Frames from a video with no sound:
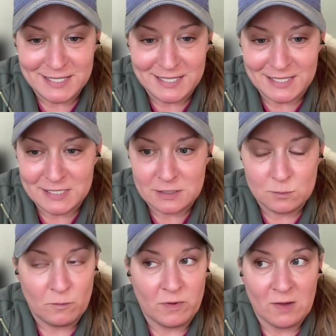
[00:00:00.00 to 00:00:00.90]

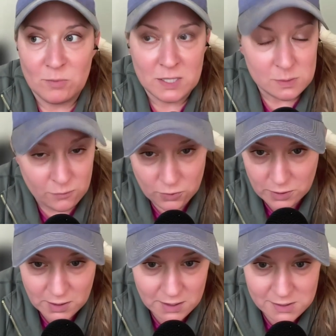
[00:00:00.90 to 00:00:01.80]
it's 5 minutes before
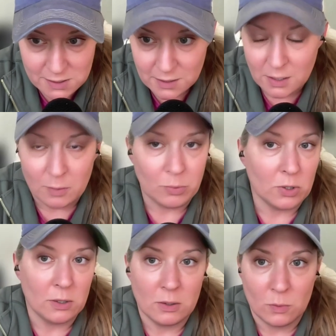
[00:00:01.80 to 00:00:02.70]
the kids get up
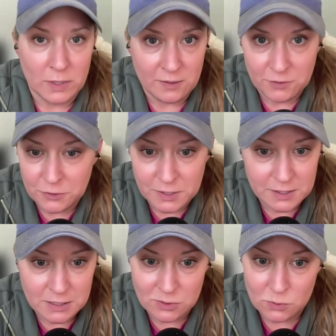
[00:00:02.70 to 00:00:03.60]
or whatever you
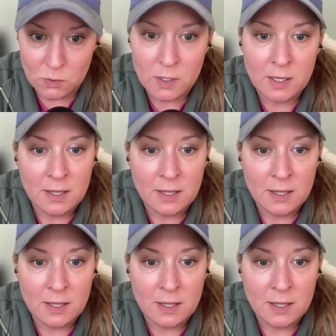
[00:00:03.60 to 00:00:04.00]
need to do,